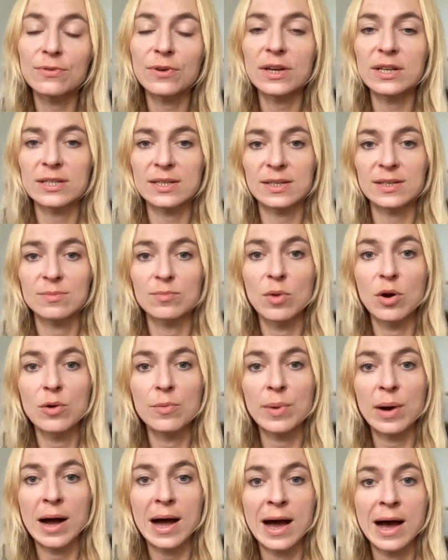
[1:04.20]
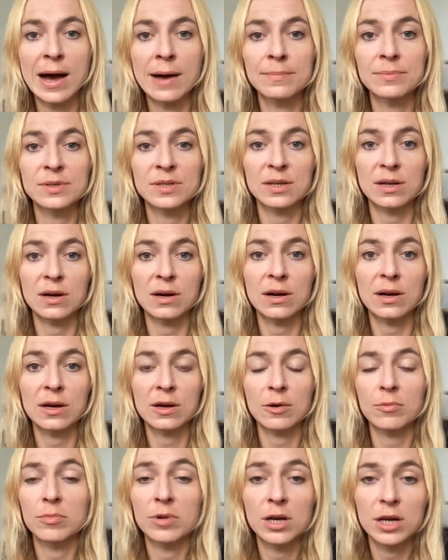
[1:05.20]
for instance, mobile apps are
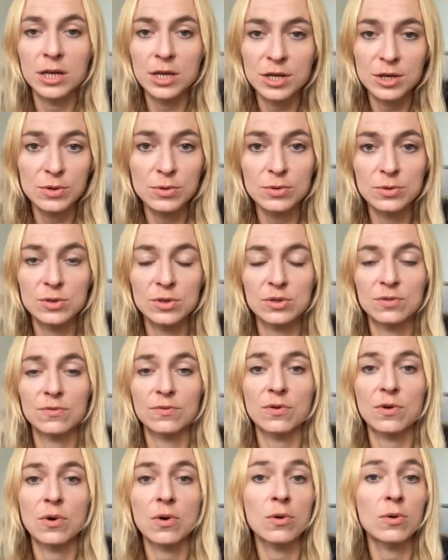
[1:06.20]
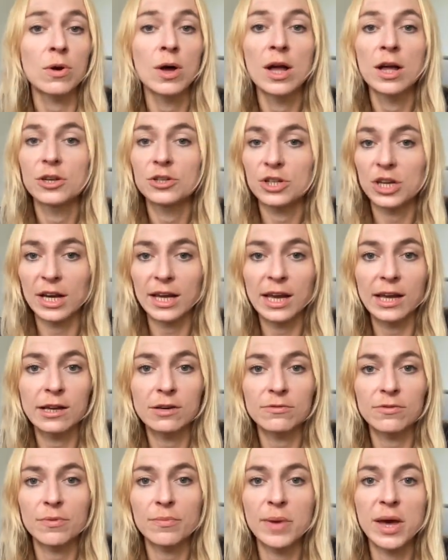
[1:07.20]
commonly used for checking
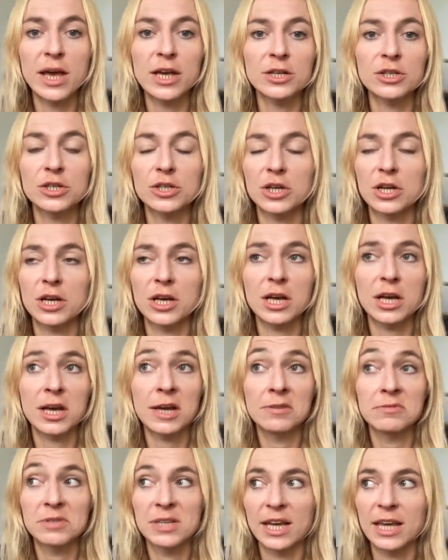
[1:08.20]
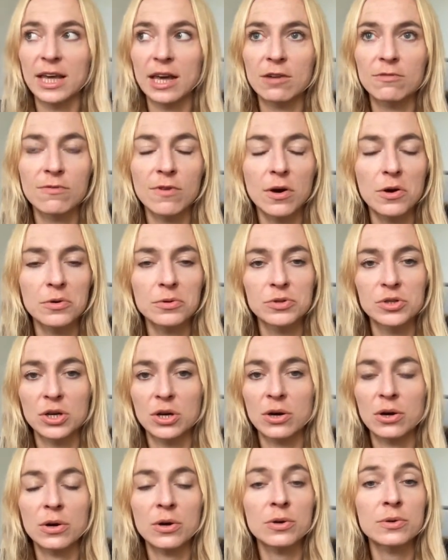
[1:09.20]
information, taking
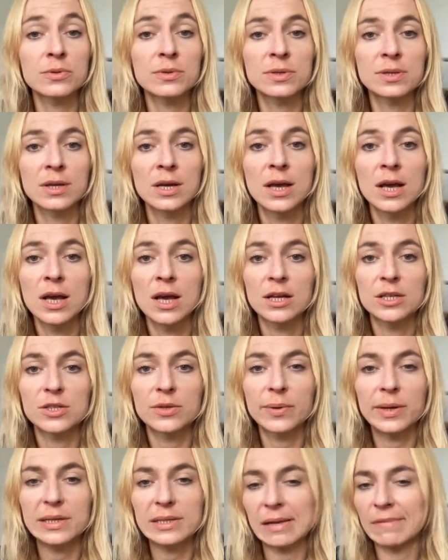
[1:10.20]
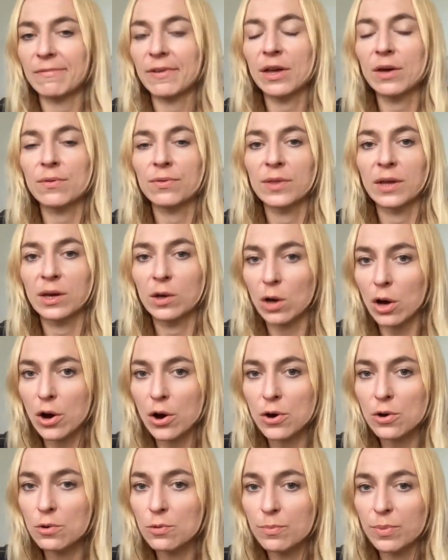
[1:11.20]
photos, doing something on the
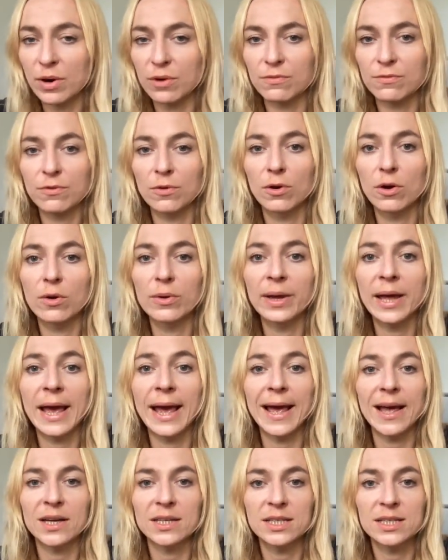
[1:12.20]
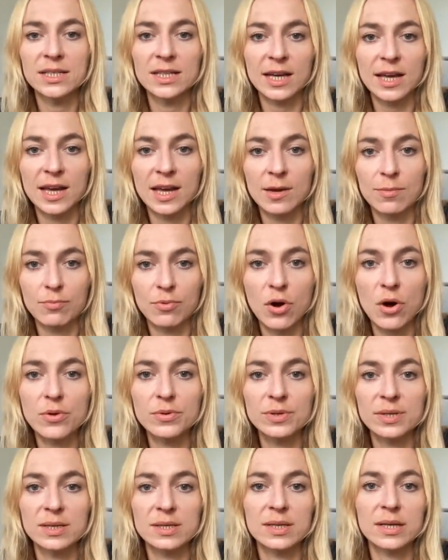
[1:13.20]
go, but for longer editing
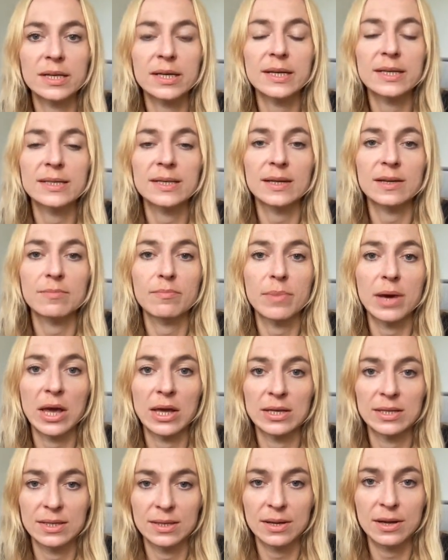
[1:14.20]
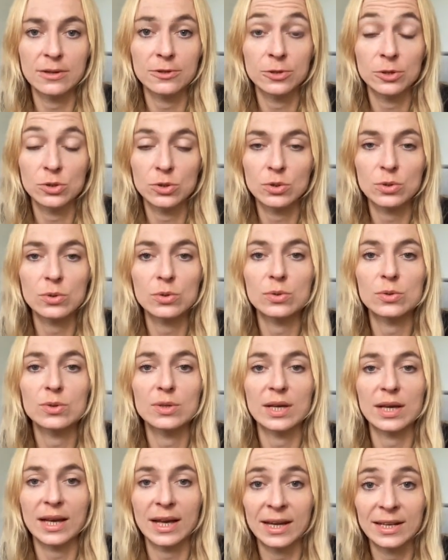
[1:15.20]
processes, it makes sense to
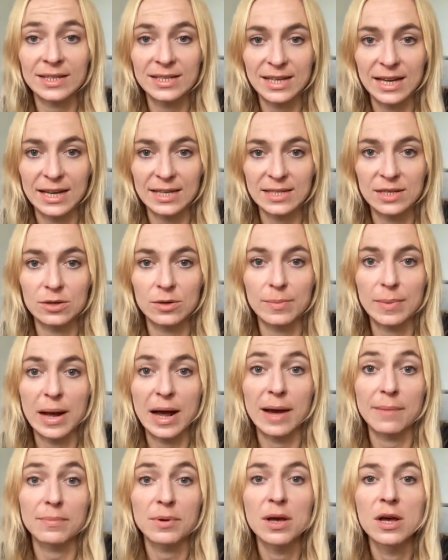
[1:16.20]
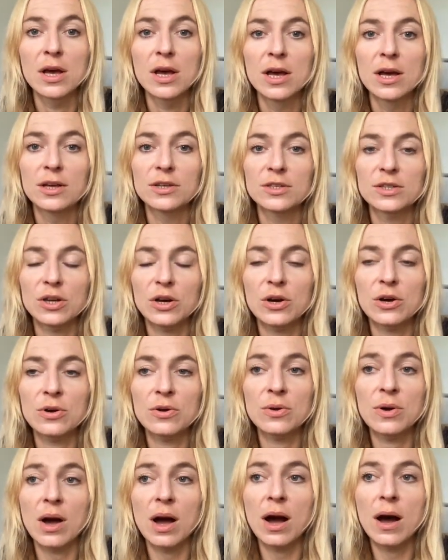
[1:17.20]
use a desktop app.
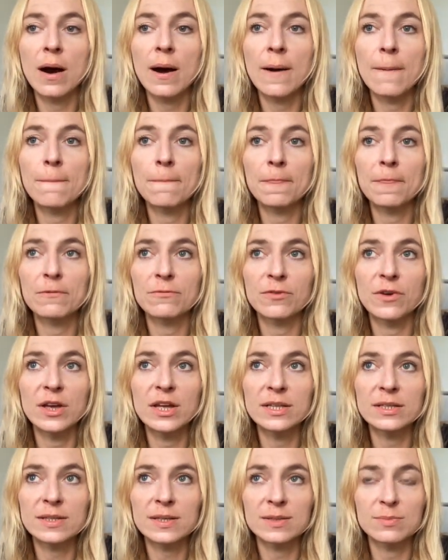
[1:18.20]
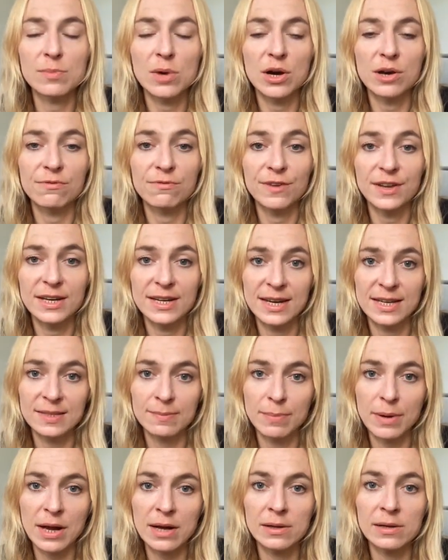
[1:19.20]
So, for instance,
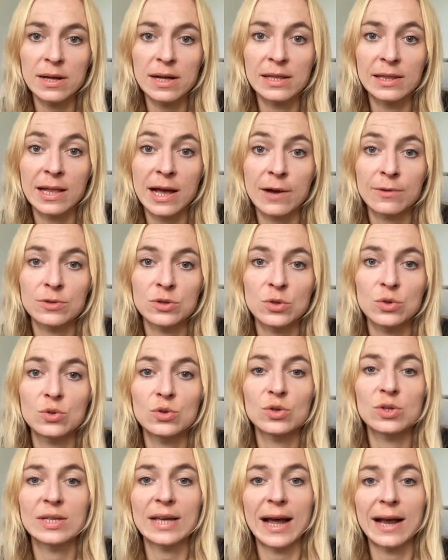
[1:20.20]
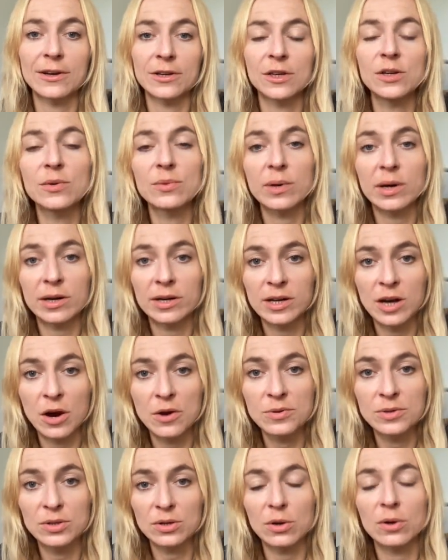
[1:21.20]
MyFitnessPal allows you to scan QR
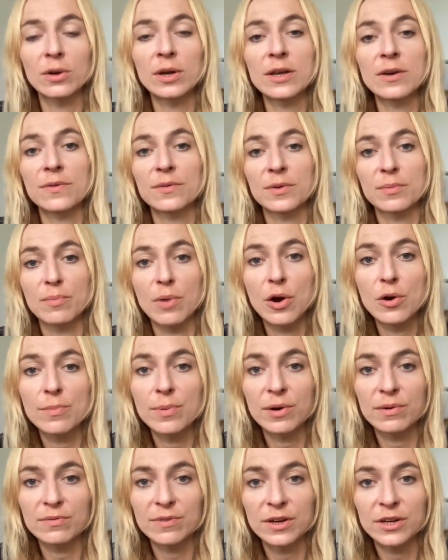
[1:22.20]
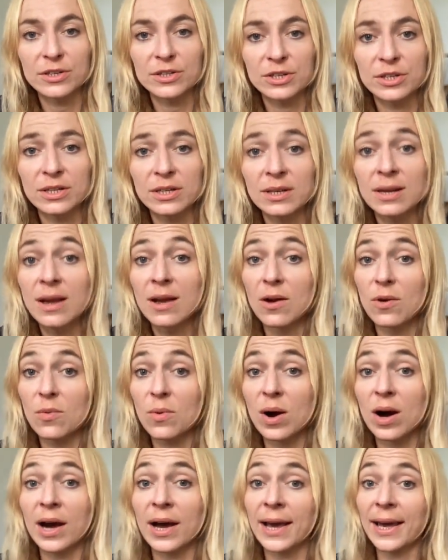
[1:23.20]
codes only on the mobile version.
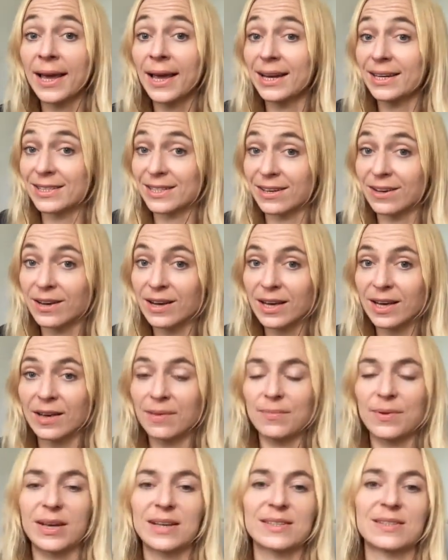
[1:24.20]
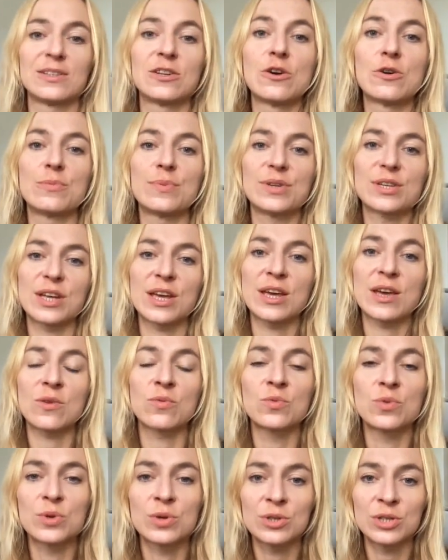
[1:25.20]
Why? Duh, because nobody
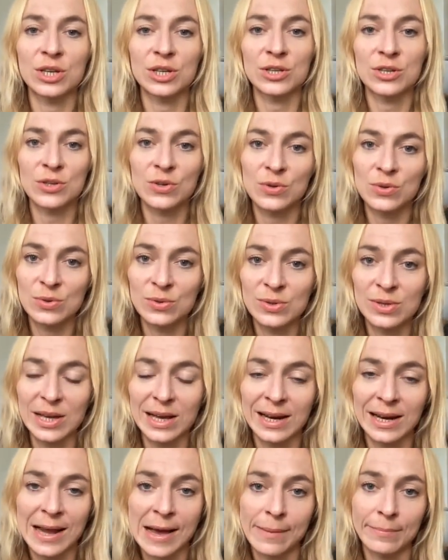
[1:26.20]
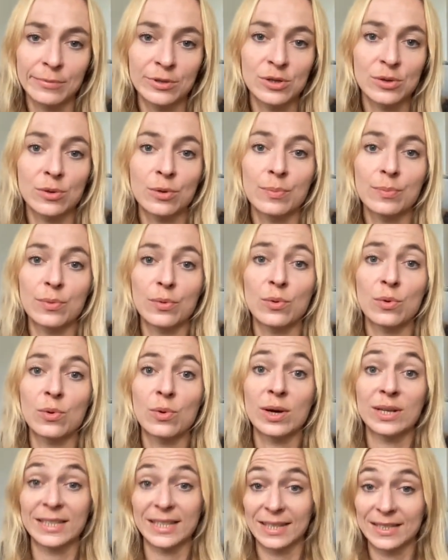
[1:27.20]
would use a laptop
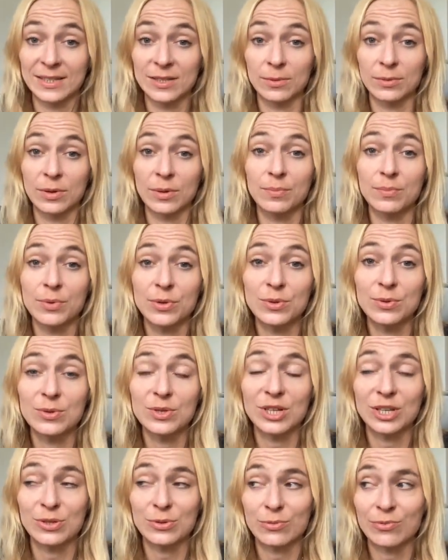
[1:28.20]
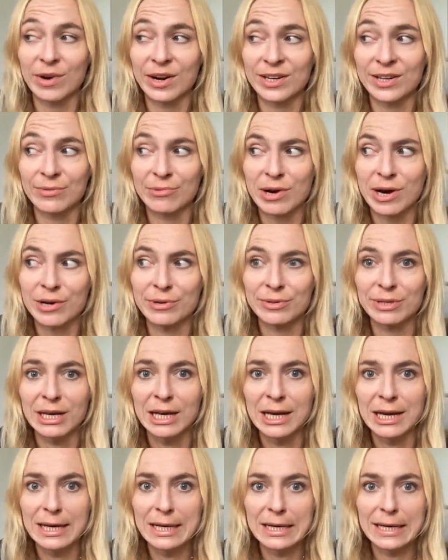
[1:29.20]
or a desktop computer to run around
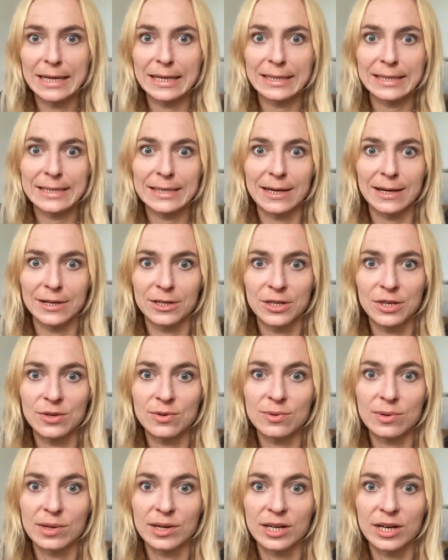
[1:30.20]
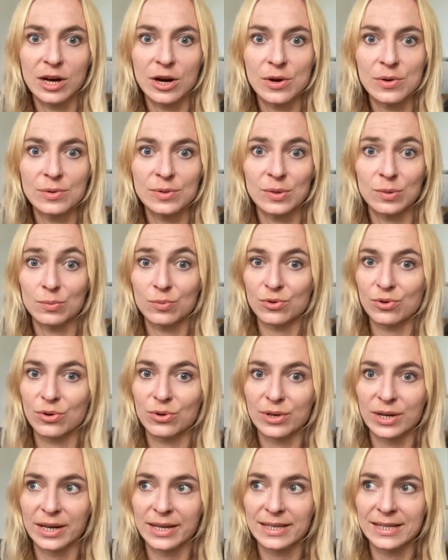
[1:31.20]
and scan QR codes on
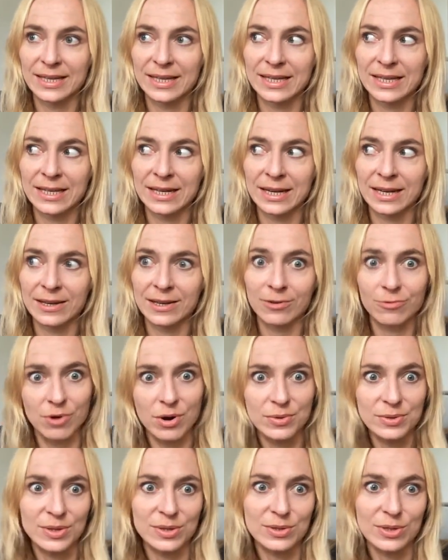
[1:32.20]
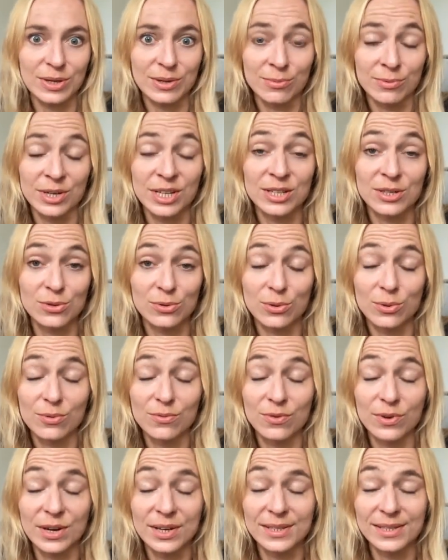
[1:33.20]
products in a grocery store,
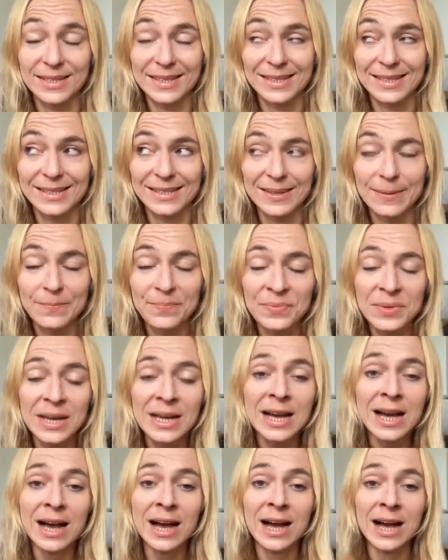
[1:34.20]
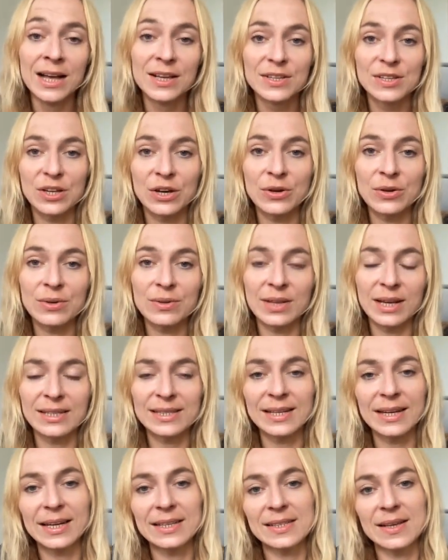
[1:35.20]
for instance. So that's
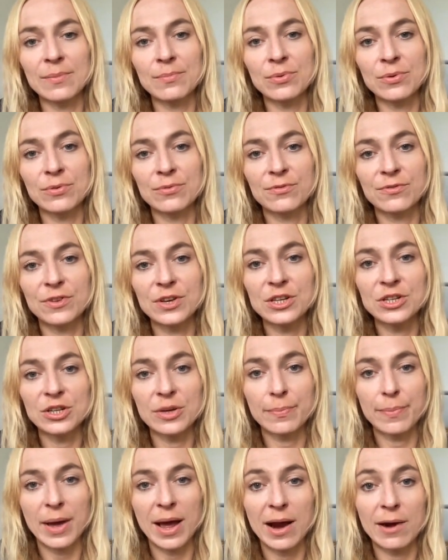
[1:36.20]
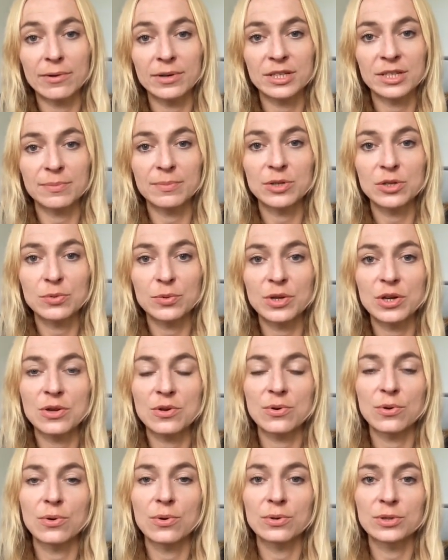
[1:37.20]
an example of feature parity between
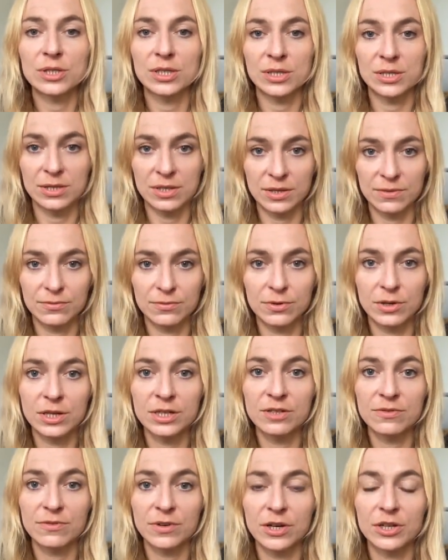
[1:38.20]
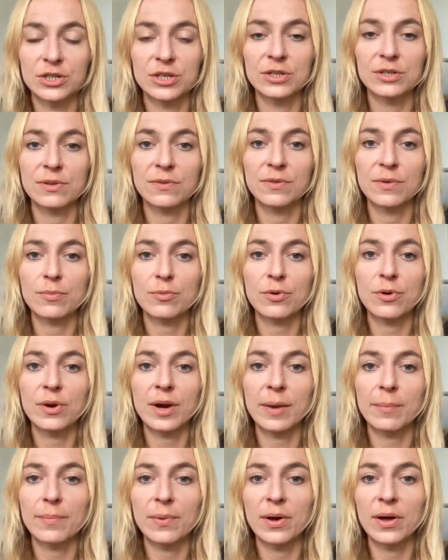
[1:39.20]
your different versions of the
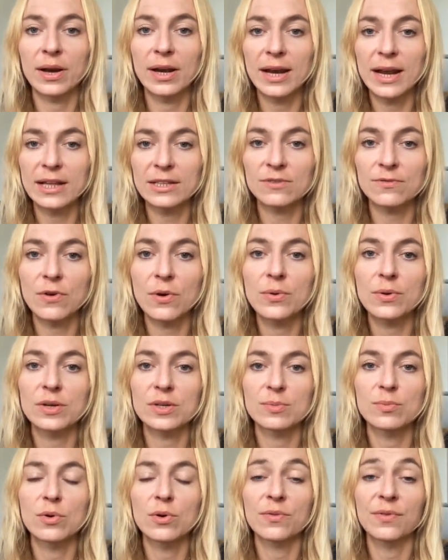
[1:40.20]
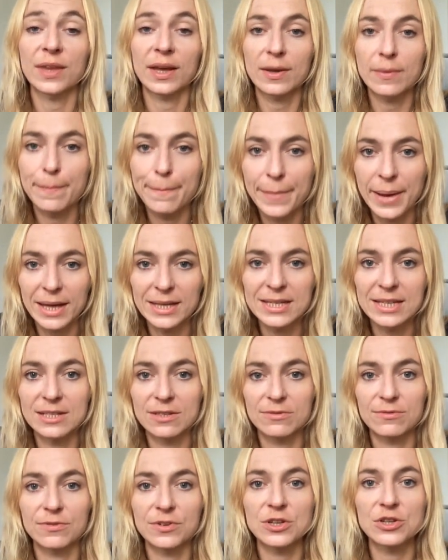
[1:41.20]
product. But let's focus more on the
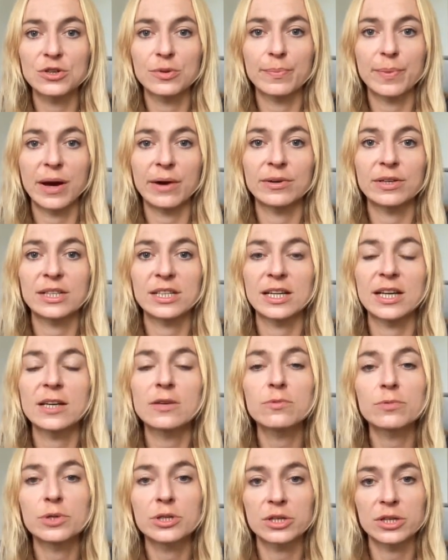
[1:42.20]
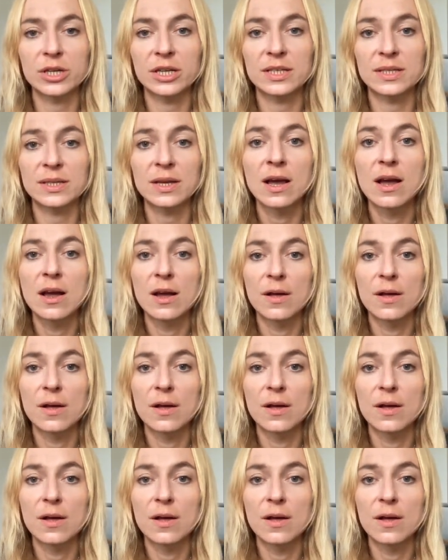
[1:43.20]
competitive feature parity, which is